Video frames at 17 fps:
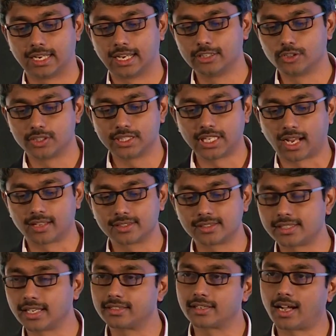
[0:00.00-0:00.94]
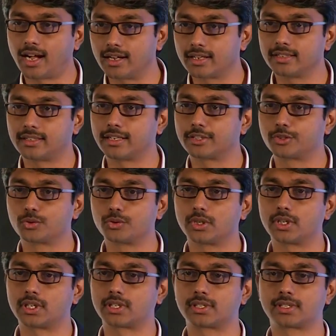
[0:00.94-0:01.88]
And then on the other side, there are architects
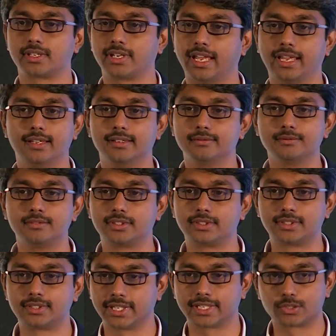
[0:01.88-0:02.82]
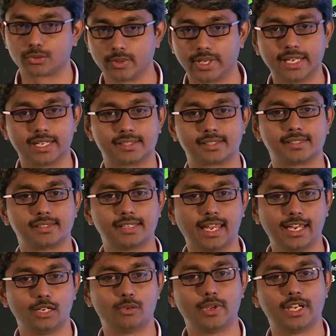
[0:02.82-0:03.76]
who are in 6 weeks,
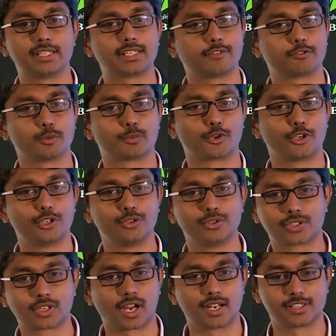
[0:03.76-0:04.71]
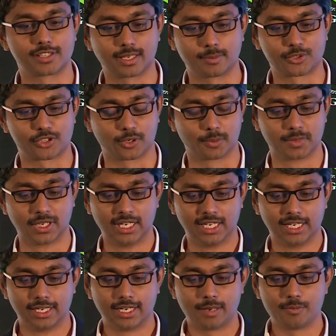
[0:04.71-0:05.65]
8 weeks have to produce concepts. So,
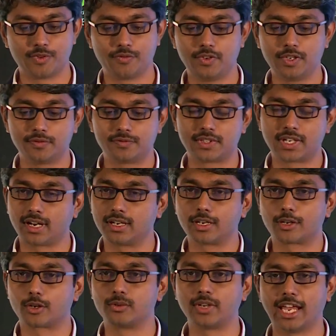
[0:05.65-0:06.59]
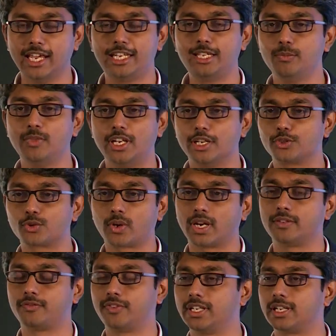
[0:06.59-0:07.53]
we've done around 80 million
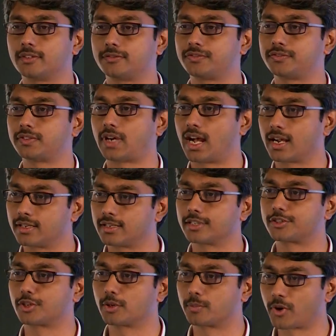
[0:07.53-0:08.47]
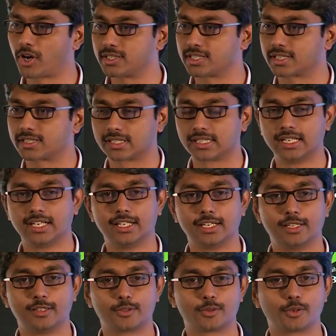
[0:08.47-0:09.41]
square feet of architectural projects.
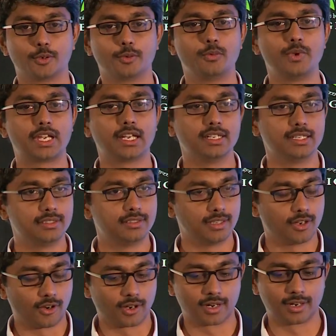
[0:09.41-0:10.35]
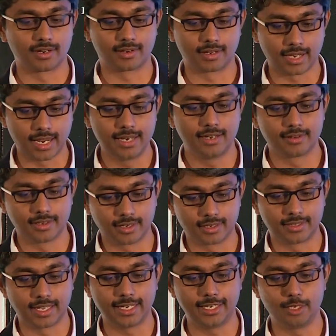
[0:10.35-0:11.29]
So on
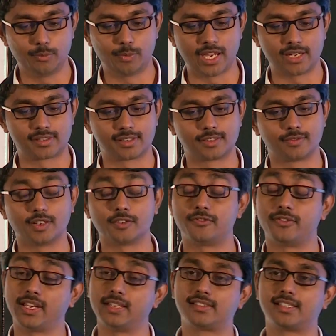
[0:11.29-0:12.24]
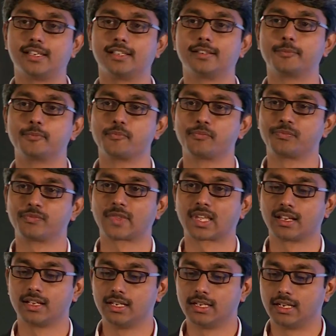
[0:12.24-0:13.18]
a daily basis, we are facing
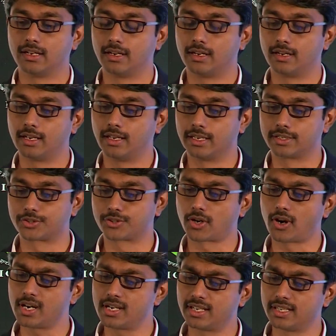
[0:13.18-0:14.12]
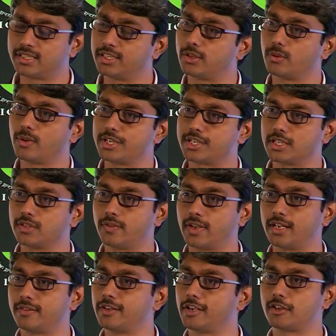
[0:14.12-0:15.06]
extraordinary situations
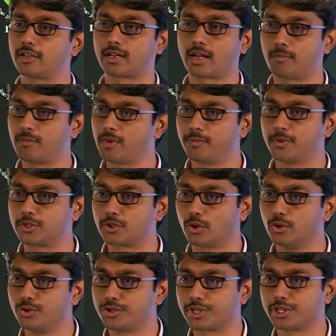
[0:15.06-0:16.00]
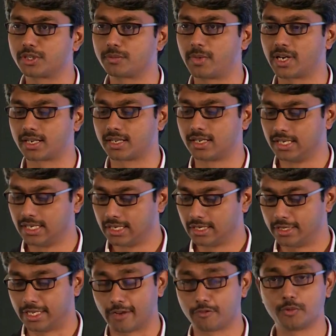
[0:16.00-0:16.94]
where we have to come up with solutions, but
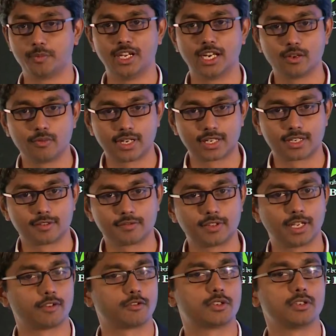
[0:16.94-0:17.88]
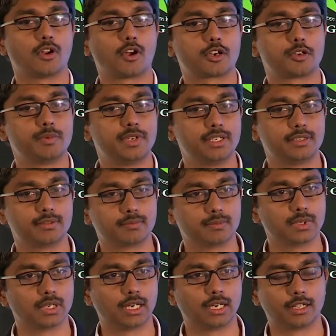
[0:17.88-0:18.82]
they have to be innovative, they have
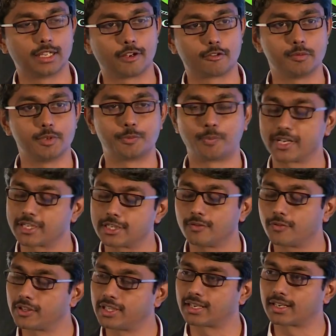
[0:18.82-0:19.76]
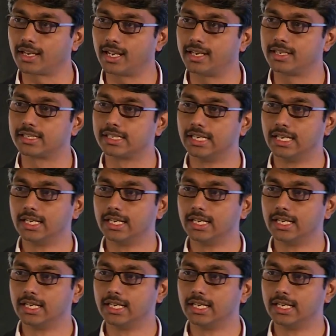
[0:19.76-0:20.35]
to be special for that client.